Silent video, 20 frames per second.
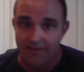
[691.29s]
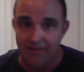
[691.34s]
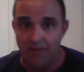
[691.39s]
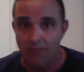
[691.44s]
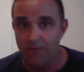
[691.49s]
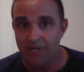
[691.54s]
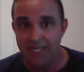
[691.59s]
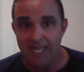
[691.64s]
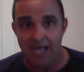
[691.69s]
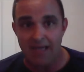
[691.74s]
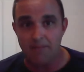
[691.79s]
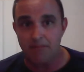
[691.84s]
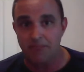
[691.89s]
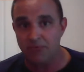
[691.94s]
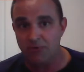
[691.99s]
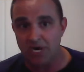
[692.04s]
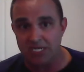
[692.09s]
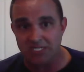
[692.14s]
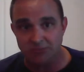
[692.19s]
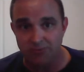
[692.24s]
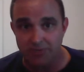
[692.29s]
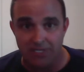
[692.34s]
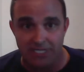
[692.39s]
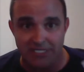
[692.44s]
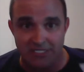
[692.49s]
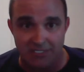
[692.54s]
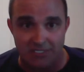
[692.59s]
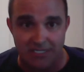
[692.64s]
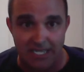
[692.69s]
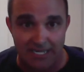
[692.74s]
and then we got press
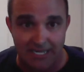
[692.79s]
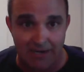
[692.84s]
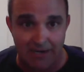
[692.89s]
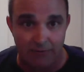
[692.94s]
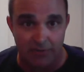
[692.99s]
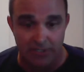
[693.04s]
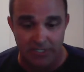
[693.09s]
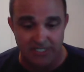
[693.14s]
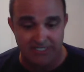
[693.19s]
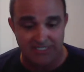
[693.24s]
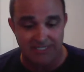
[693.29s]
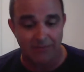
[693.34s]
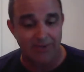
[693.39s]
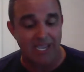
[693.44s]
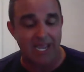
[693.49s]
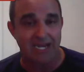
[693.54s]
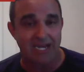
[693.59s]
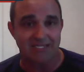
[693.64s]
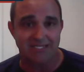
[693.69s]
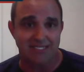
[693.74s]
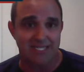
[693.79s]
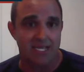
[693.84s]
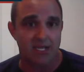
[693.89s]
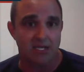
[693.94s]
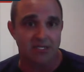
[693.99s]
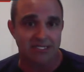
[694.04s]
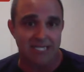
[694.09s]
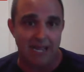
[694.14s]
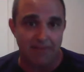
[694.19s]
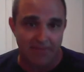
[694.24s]
releases that get released that we got to stay
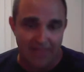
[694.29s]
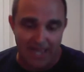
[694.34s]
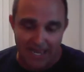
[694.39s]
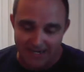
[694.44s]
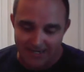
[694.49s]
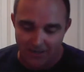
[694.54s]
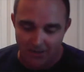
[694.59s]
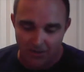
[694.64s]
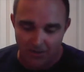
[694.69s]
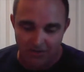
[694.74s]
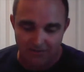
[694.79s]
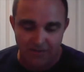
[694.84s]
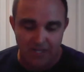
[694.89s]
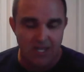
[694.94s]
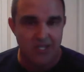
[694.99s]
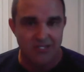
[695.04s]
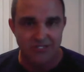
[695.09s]
on top of that narrative.